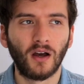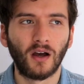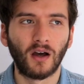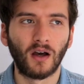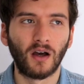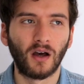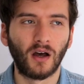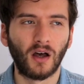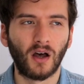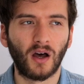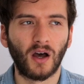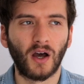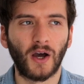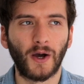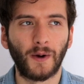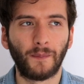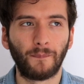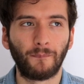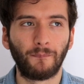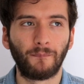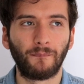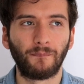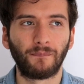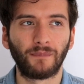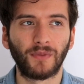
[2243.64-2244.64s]

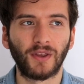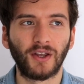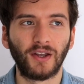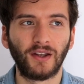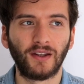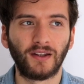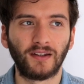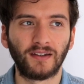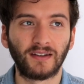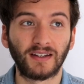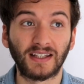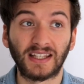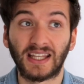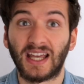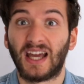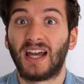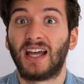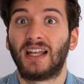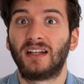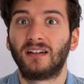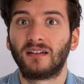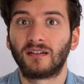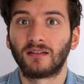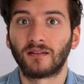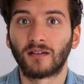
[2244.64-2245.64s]
Um, and
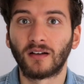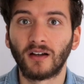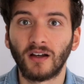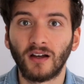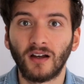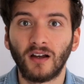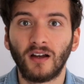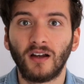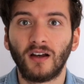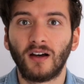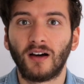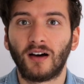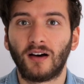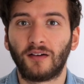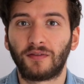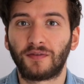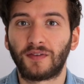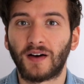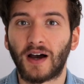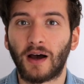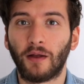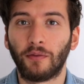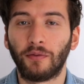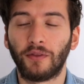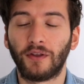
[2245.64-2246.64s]
again, I
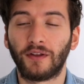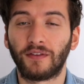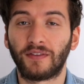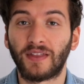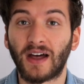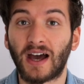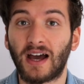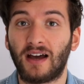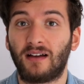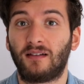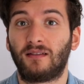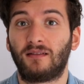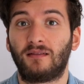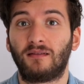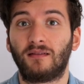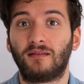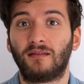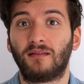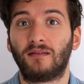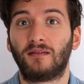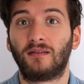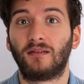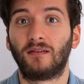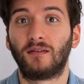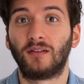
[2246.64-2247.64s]
found that that,
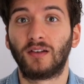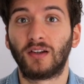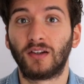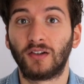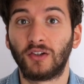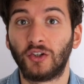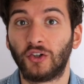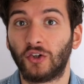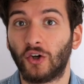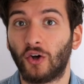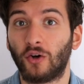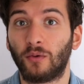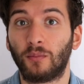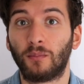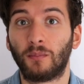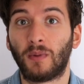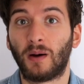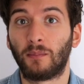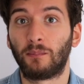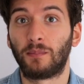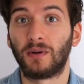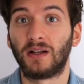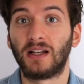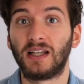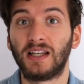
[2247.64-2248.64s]
you know,
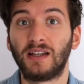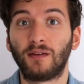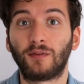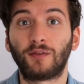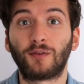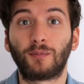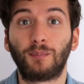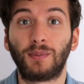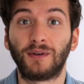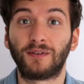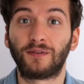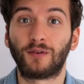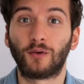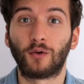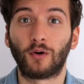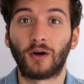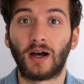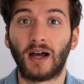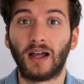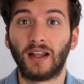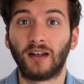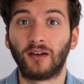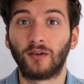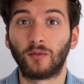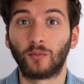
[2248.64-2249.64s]
my beliefs
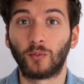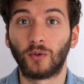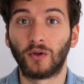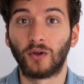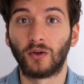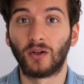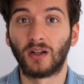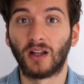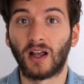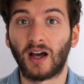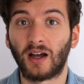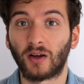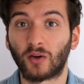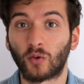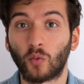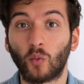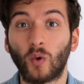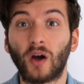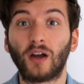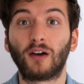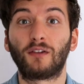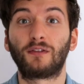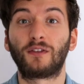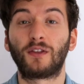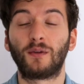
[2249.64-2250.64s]
beforehand were like
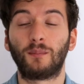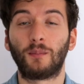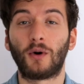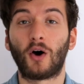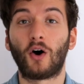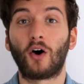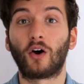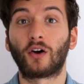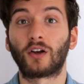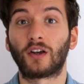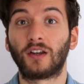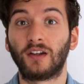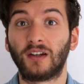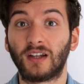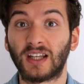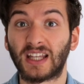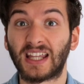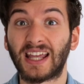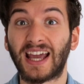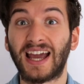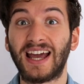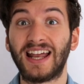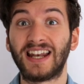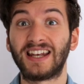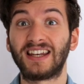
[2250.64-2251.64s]
way off the mark. And
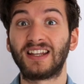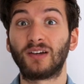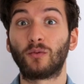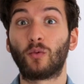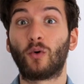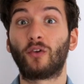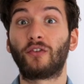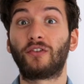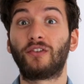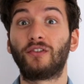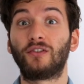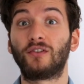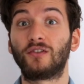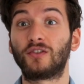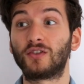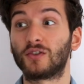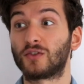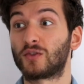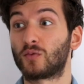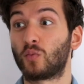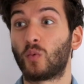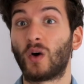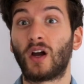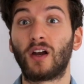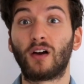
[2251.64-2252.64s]
again, it wasn't
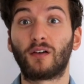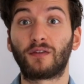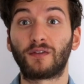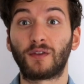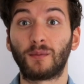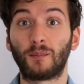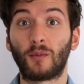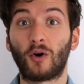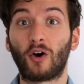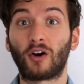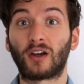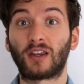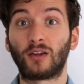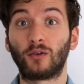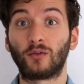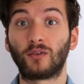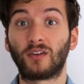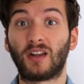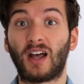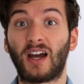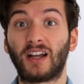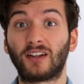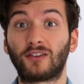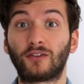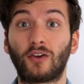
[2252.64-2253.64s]
just way off the mark, it was
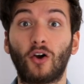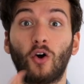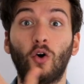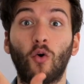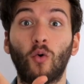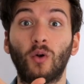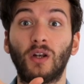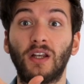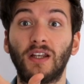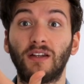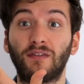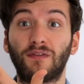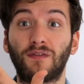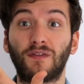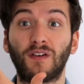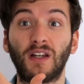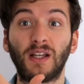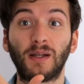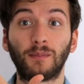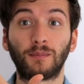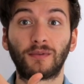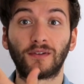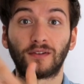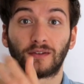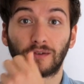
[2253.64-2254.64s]
like totally
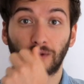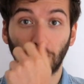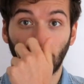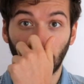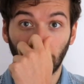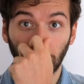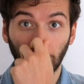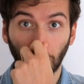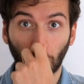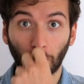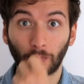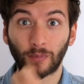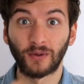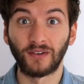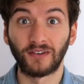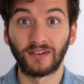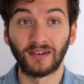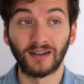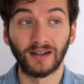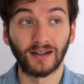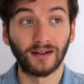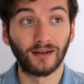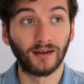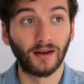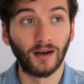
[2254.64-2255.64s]
flipped, totally
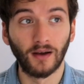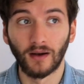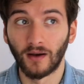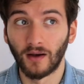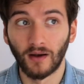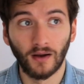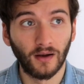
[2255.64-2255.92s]
opposite.